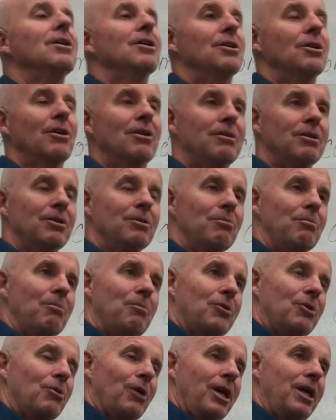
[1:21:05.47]
You're
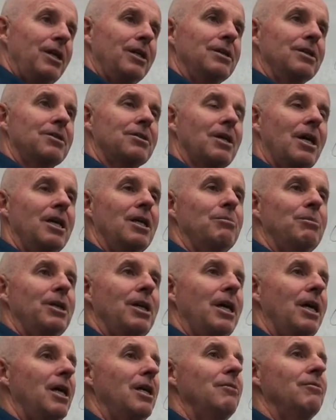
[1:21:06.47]
creating this kind of
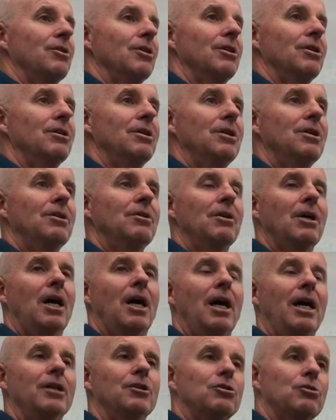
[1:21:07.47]
behavior
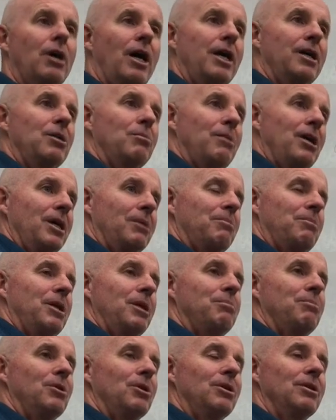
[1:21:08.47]
and trying to make
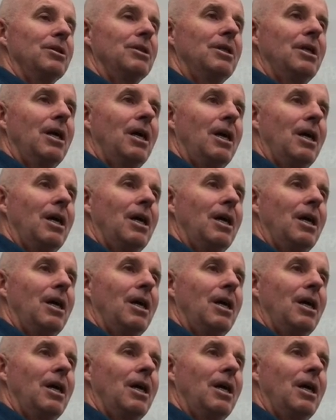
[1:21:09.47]
people